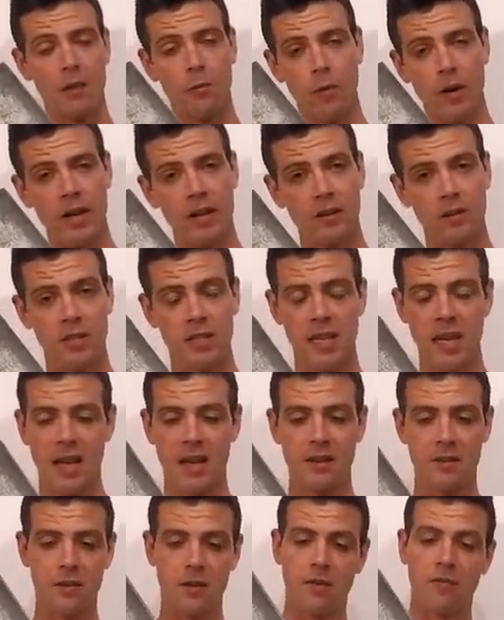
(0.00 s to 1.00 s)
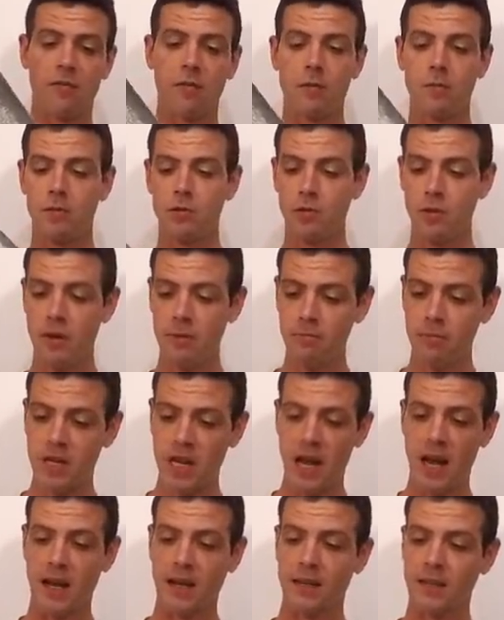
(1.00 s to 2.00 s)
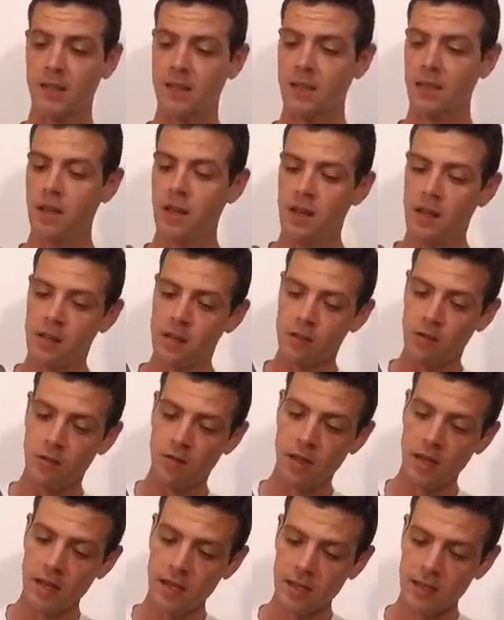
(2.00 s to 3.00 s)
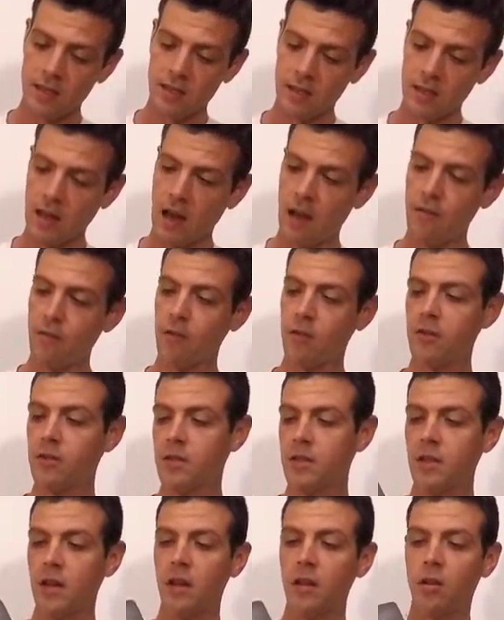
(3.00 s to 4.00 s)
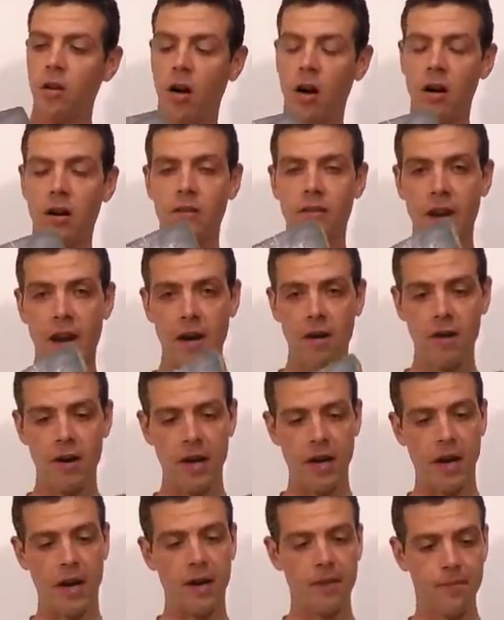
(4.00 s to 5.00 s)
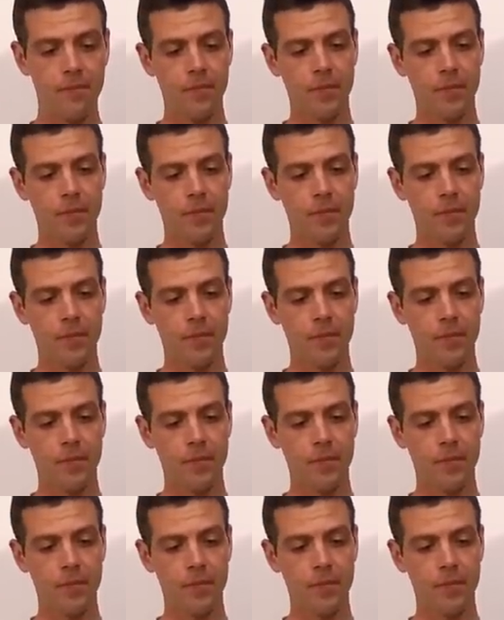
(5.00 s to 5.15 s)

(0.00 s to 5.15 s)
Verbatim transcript: Widow Sander from Trimtex. So this covers a lot of area,